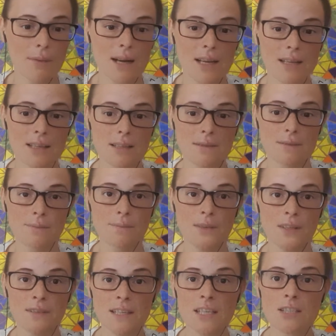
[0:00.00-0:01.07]
my
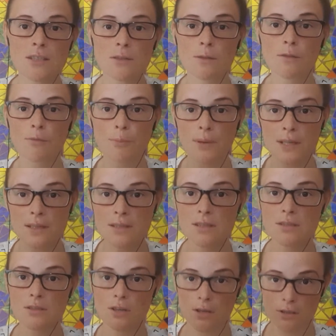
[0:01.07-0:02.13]
addiction of pills
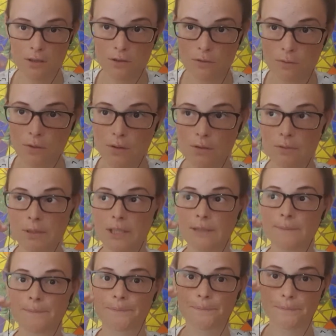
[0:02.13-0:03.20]
started
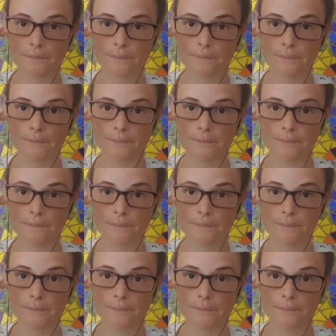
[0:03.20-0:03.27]
growing,